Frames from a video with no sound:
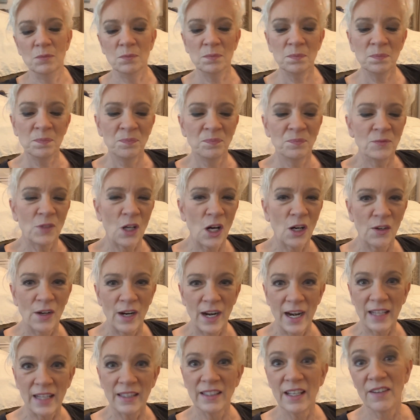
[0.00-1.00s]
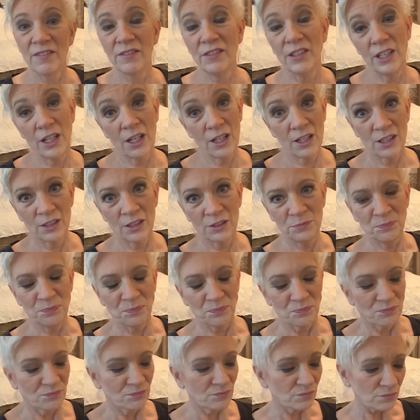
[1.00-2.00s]
All right, I love y'all.
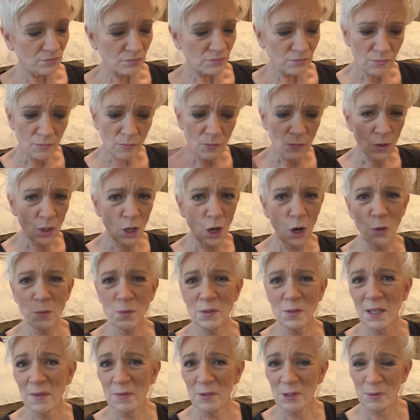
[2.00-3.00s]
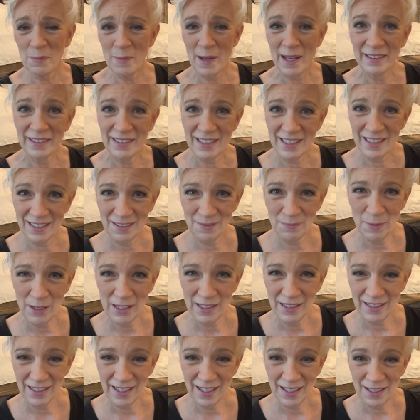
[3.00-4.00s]
I hope something about this
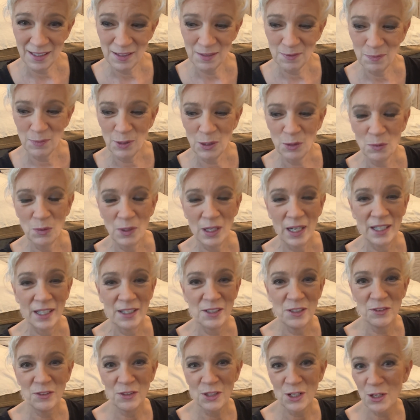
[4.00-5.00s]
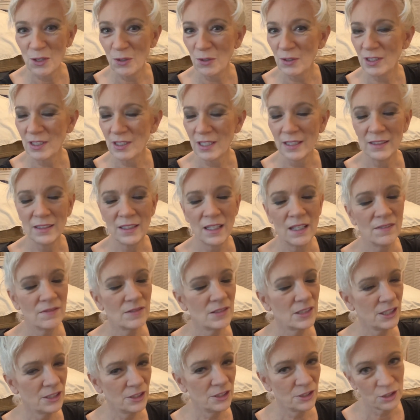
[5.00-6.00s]
made sense, but what I do know is I love
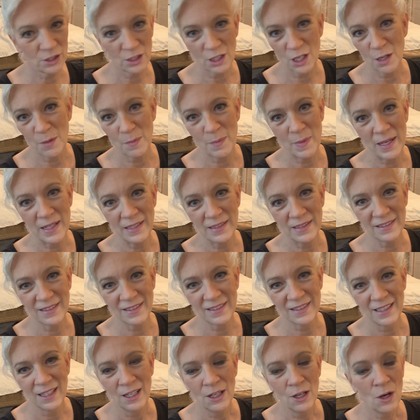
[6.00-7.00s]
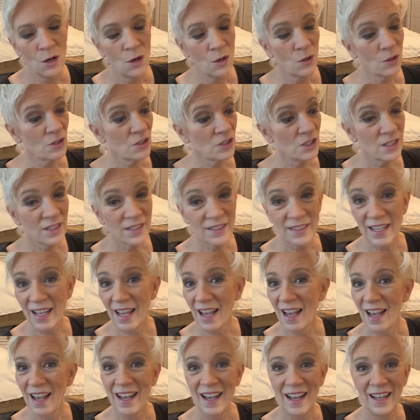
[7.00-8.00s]
seeing your comments or just say
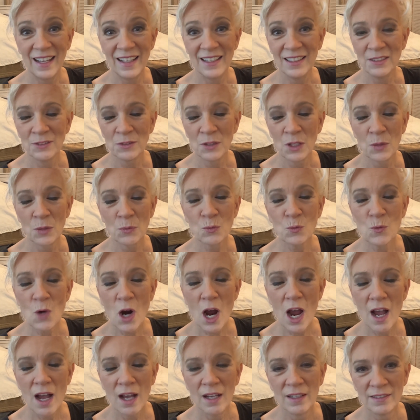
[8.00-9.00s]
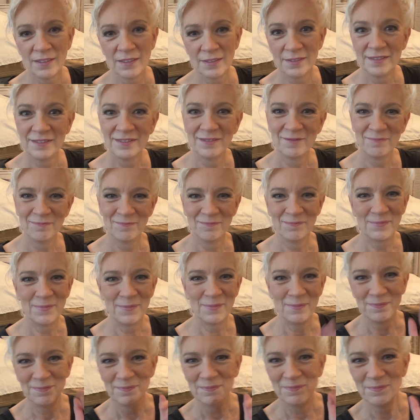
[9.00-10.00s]
hi. Mwah.
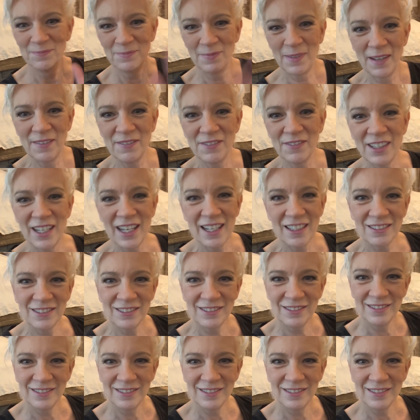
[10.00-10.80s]
Bye for now.